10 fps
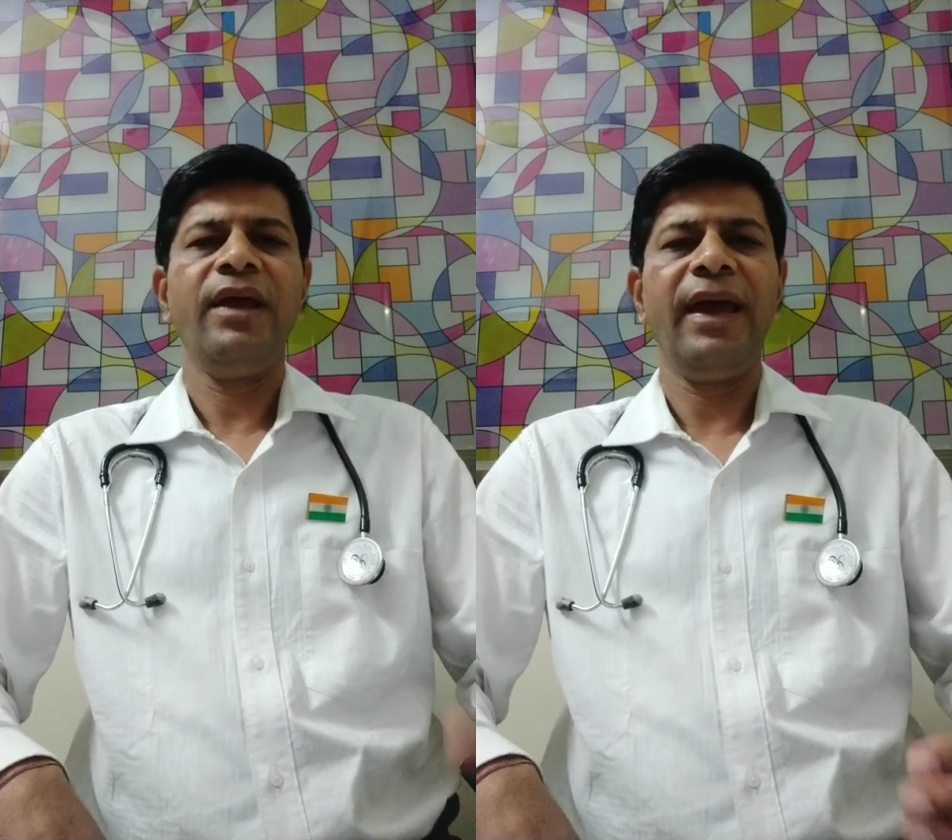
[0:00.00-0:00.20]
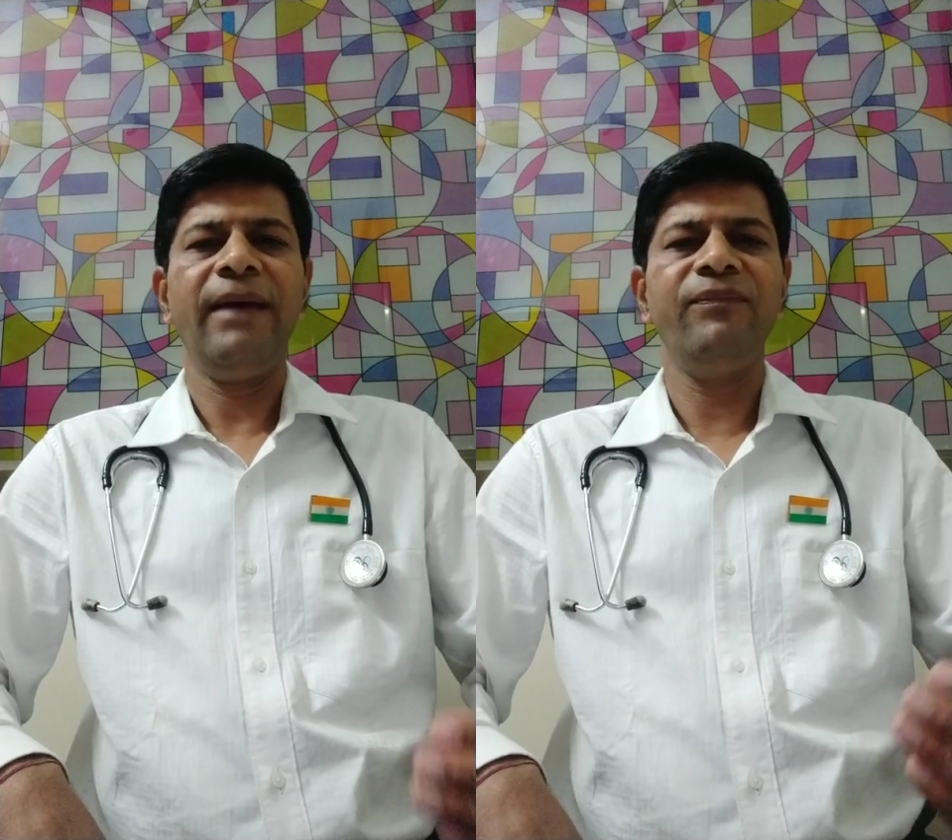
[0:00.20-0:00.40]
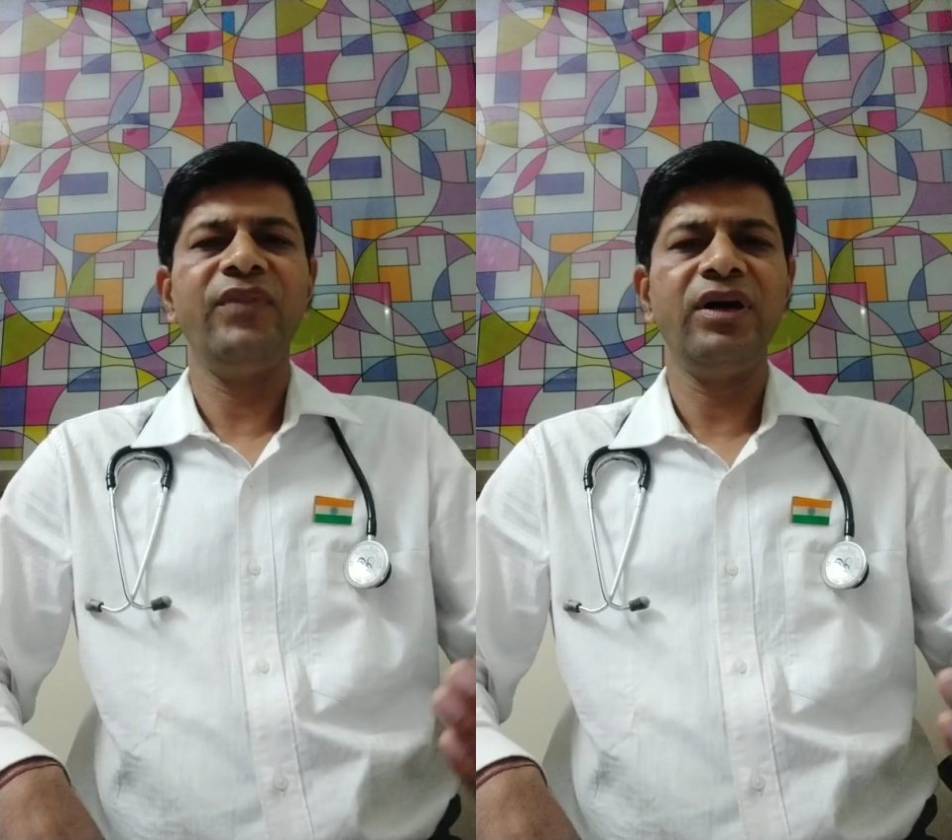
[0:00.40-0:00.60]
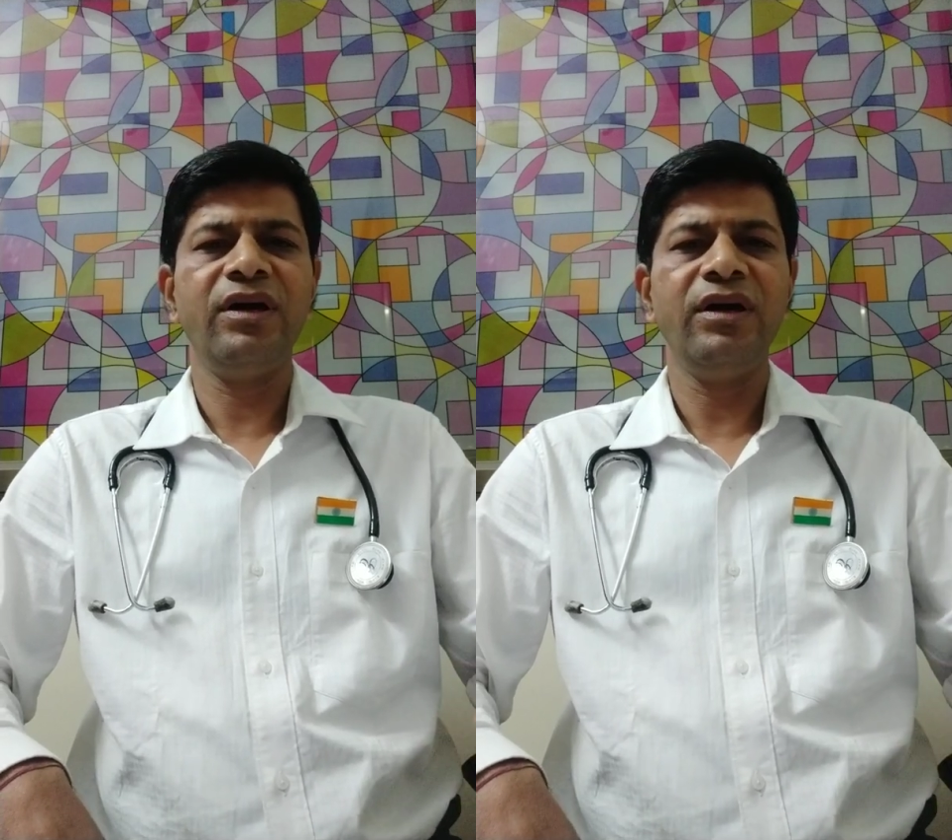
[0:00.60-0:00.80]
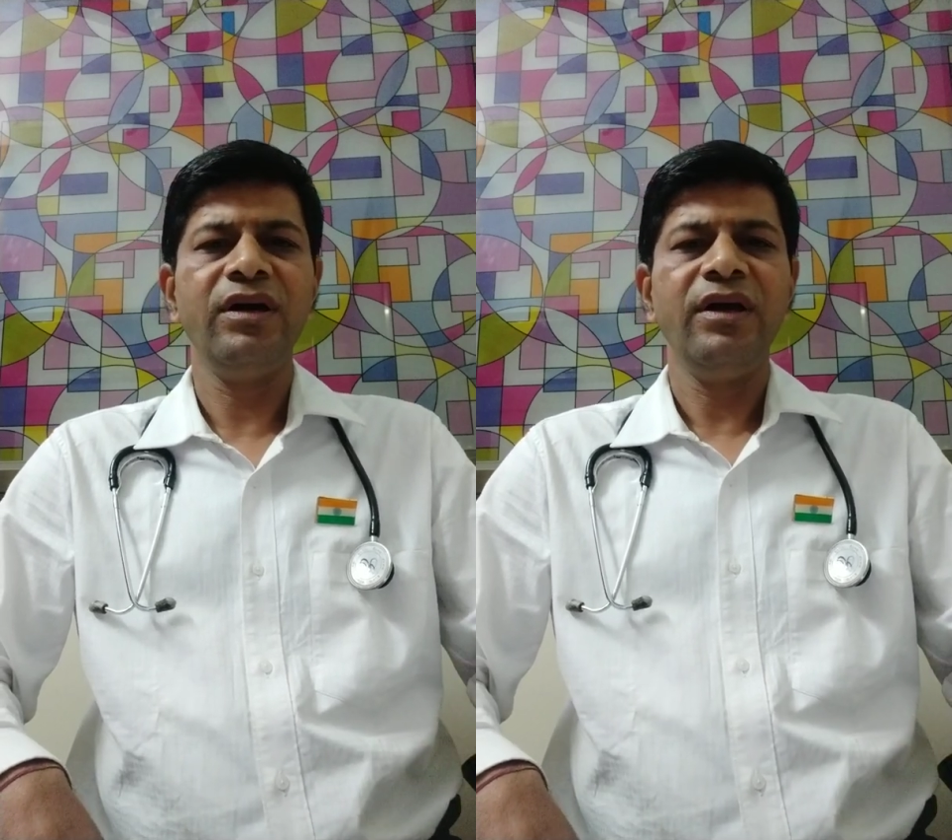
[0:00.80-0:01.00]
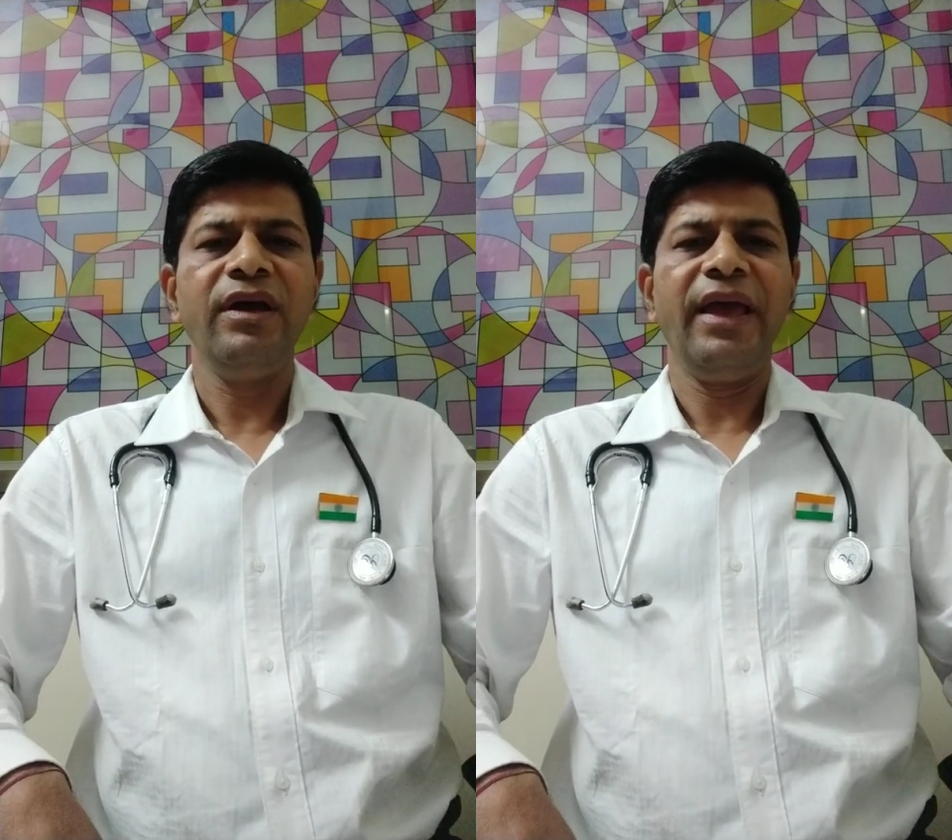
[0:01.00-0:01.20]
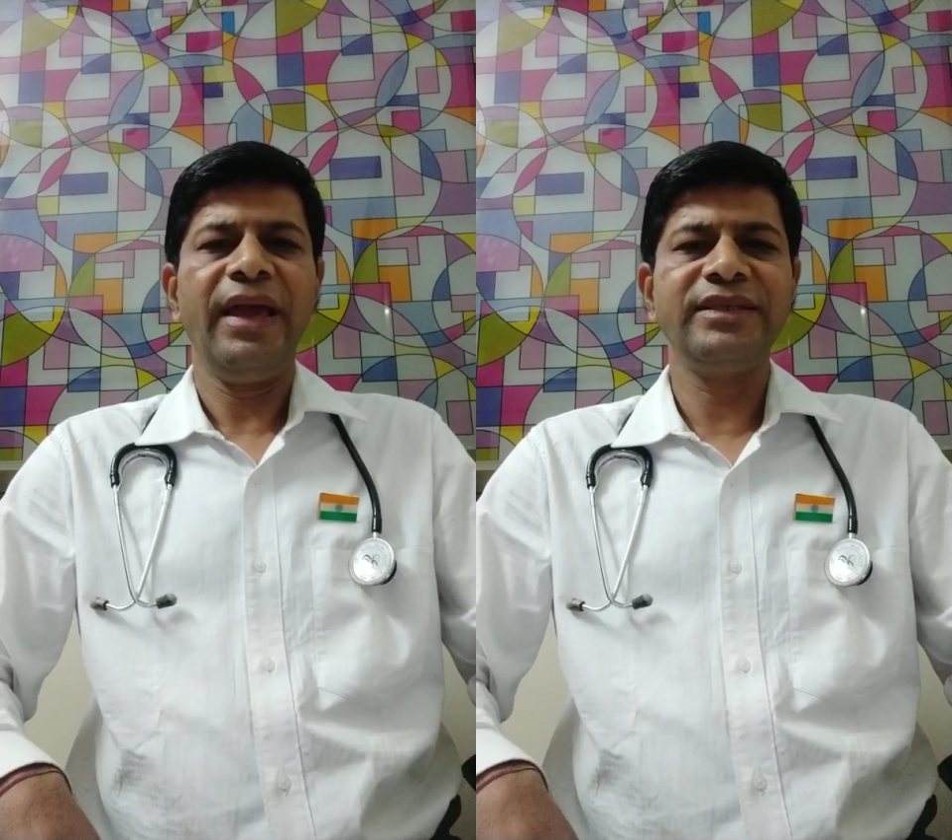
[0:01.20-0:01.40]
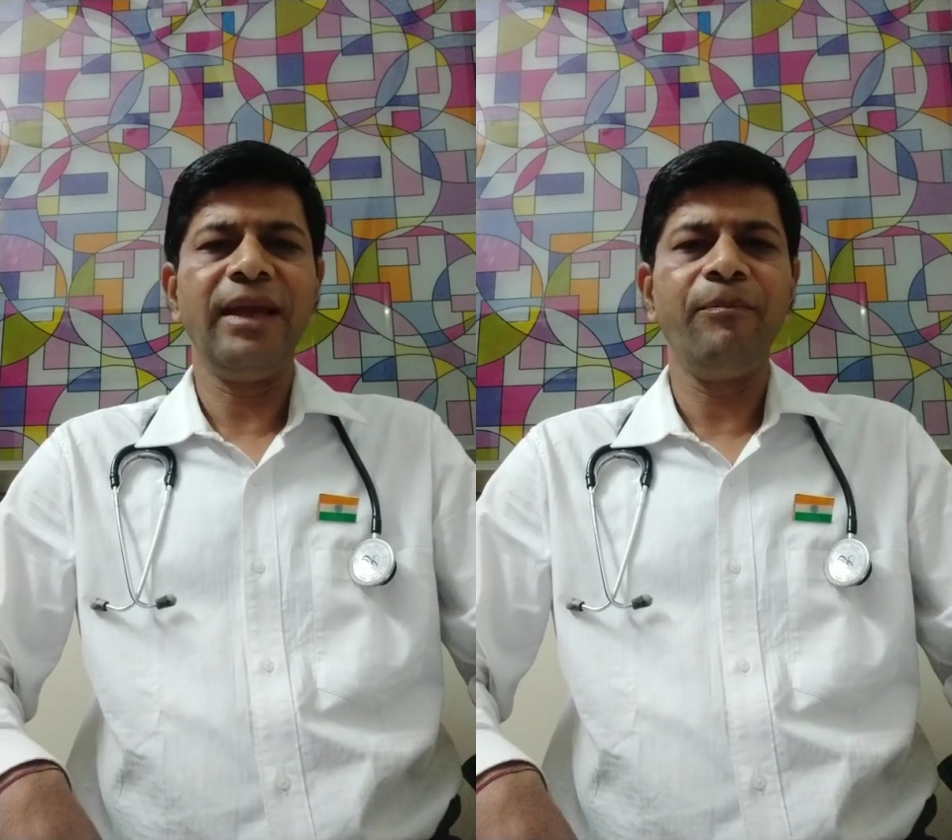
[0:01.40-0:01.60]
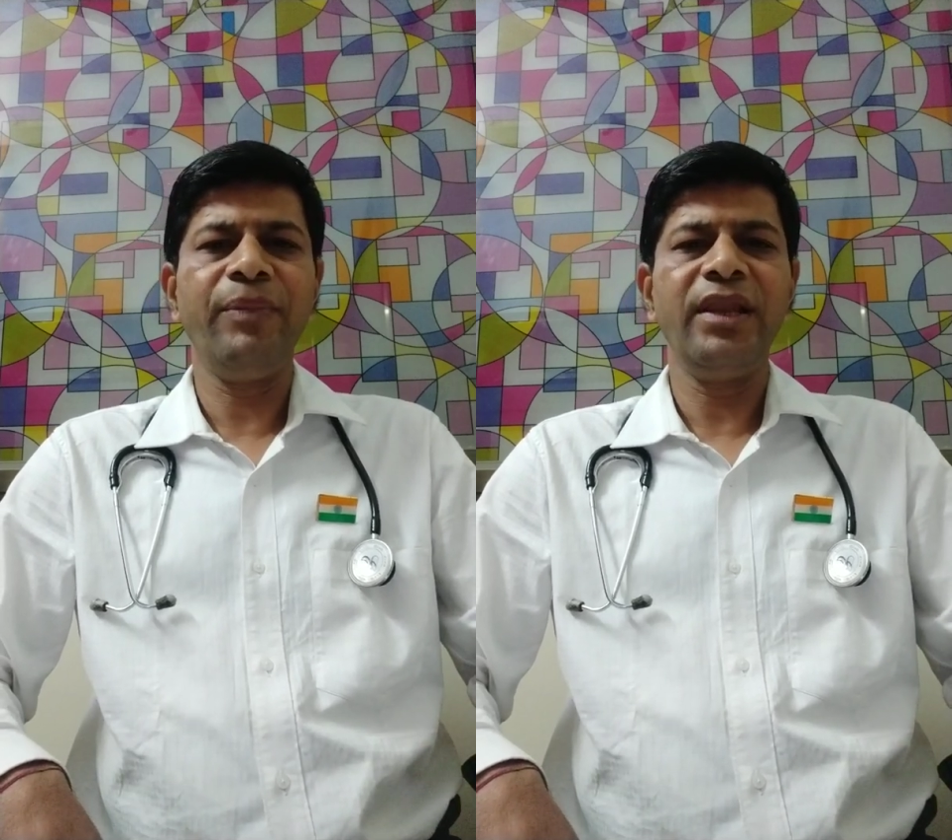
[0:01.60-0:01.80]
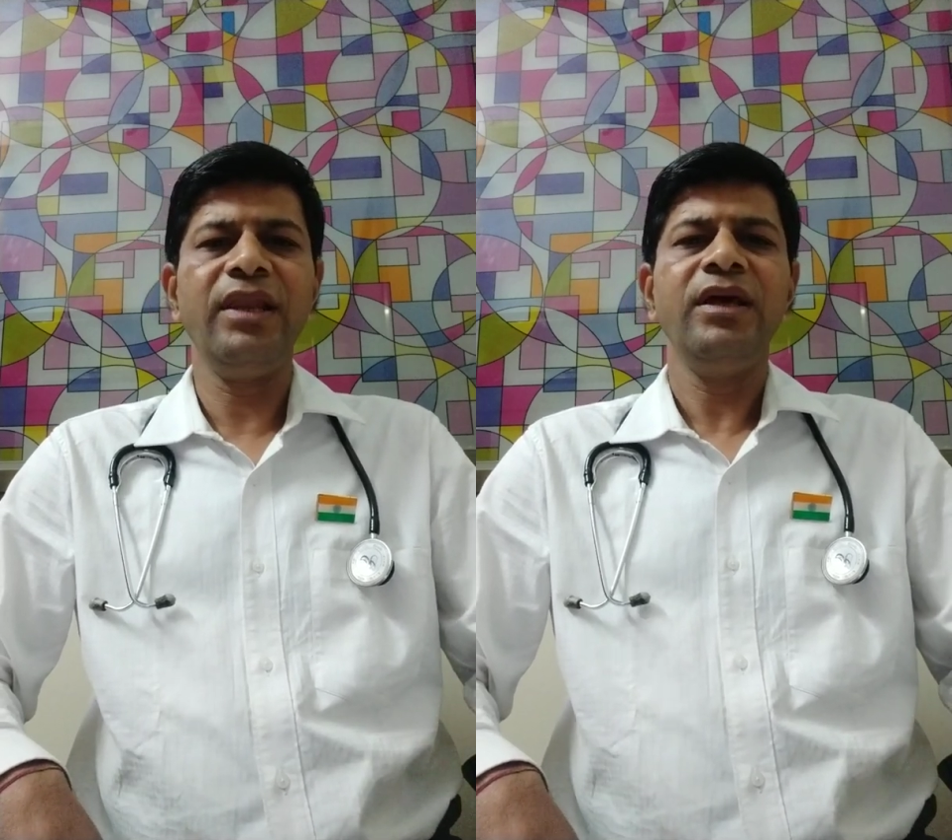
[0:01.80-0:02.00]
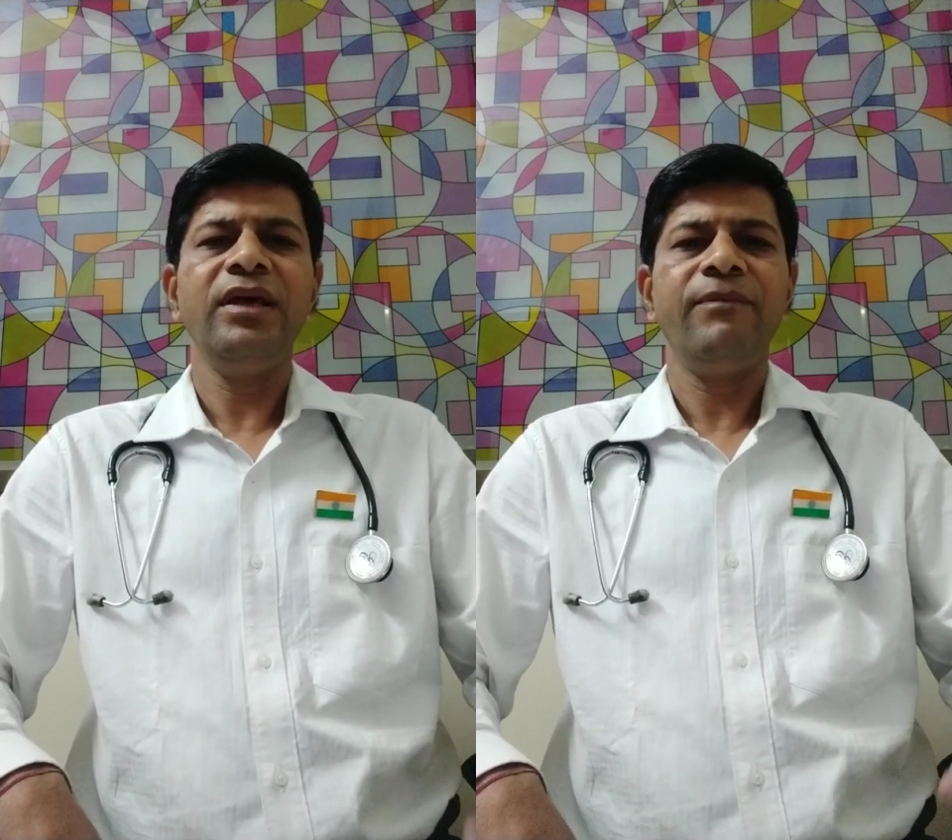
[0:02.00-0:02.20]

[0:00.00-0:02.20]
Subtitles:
and the example